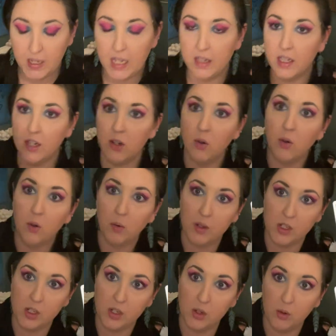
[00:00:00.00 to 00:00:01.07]
and they don't know
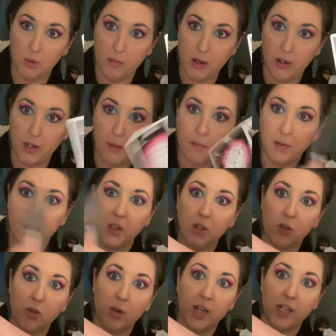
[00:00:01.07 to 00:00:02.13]
what to do about it, but
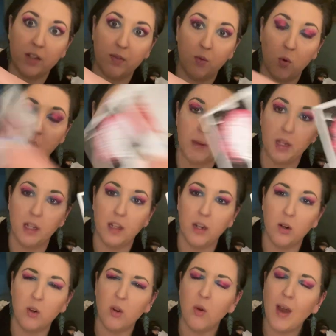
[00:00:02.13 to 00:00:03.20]
they're transforming. They
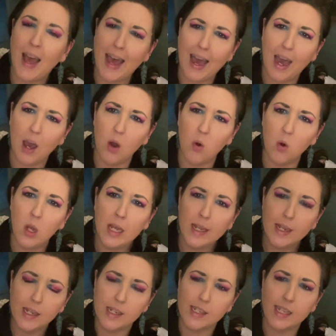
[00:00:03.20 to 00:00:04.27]
don't know how
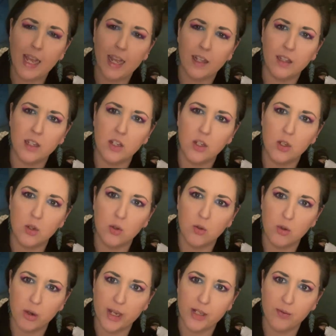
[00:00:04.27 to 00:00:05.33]
exactly to
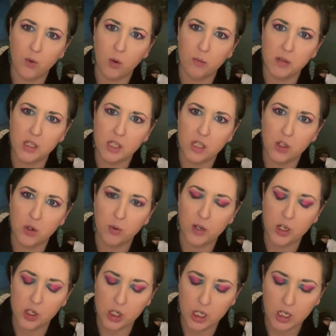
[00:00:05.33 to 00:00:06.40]
transform this
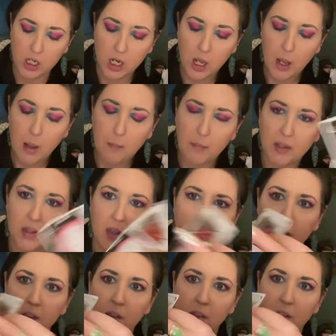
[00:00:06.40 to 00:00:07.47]
situation, but
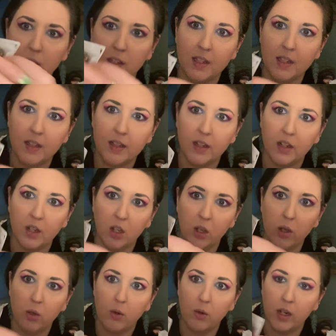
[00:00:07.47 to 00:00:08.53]
this isn't a
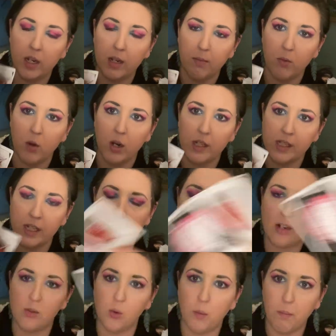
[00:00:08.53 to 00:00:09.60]
cocoon anymore. It's an
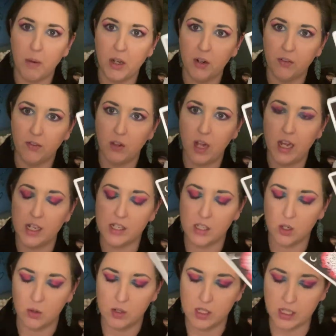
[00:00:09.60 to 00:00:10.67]
actual butterfly.
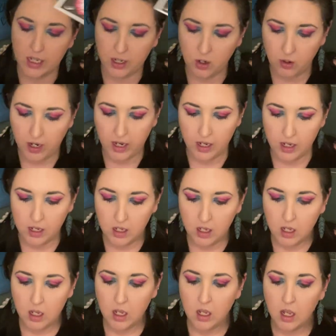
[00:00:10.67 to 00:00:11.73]
So it's like, okay,
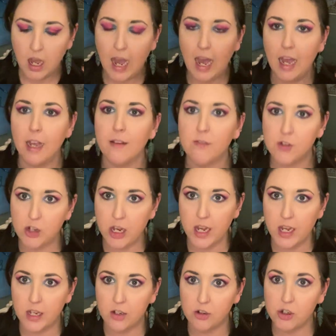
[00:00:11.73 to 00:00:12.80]
I've
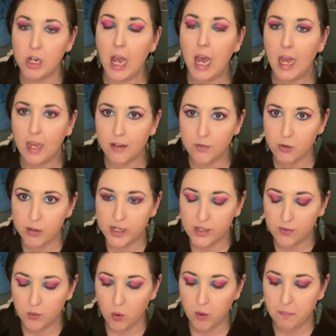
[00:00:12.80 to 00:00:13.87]
changed. I've
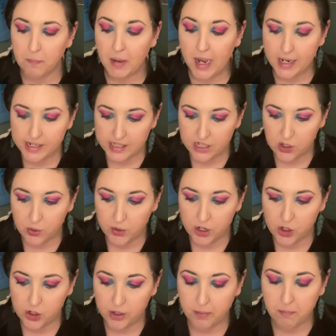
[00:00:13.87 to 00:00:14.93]
transformed my
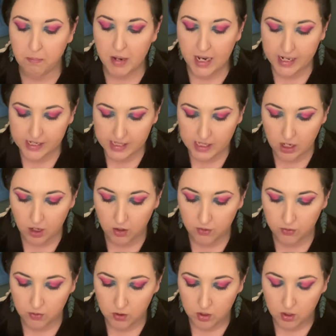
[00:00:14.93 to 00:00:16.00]
situation, myself.